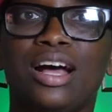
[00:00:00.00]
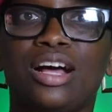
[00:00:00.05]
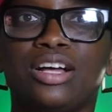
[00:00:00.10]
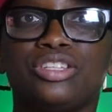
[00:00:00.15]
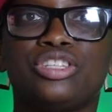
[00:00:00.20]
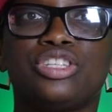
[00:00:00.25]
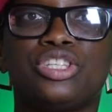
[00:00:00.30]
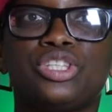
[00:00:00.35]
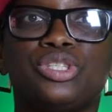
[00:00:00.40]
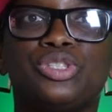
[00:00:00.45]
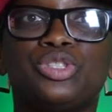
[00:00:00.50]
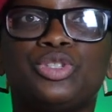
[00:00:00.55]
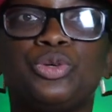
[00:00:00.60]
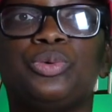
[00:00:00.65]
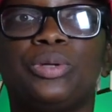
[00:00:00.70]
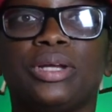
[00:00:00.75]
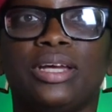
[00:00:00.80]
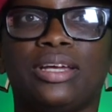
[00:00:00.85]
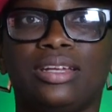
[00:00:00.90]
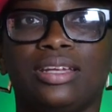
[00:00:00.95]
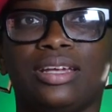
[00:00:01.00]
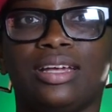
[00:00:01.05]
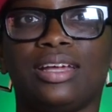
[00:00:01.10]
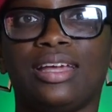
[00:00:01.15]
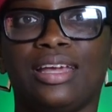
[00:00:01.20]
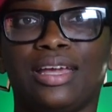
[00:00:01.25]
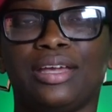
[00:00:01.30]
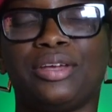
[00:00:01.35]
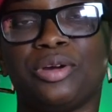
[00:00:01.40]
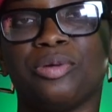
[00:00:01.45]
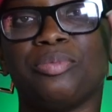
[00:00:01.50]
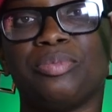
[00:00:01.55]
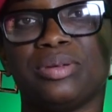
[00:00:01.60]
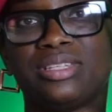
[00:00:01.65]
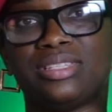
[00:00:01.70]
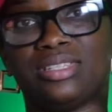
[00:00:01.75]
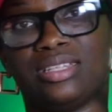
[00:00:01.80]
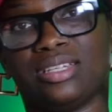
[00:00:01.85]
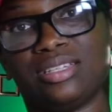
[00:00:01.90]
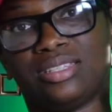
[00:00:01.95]
a student in your
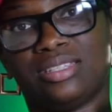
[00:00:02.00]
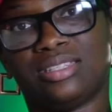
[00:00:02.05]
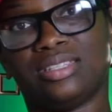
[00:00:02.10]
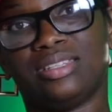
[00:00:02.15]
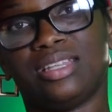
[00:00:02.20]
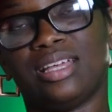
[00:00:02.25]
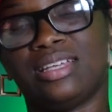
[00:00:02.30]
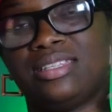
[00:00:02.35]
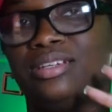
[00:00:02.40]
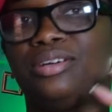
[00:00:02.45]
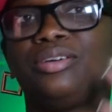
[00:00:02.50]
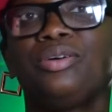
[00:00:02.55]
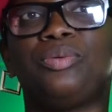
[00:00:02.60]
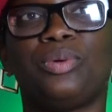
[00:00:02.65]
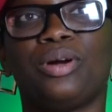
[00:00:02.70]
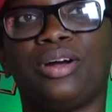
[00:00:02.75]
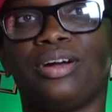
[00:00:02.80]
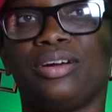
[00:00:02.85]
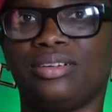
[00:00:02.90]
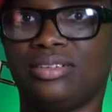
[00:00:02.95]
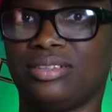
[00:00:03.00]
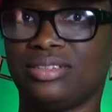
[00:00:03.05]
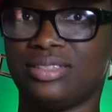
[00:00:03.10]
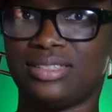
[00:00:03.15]
business. That's a good word.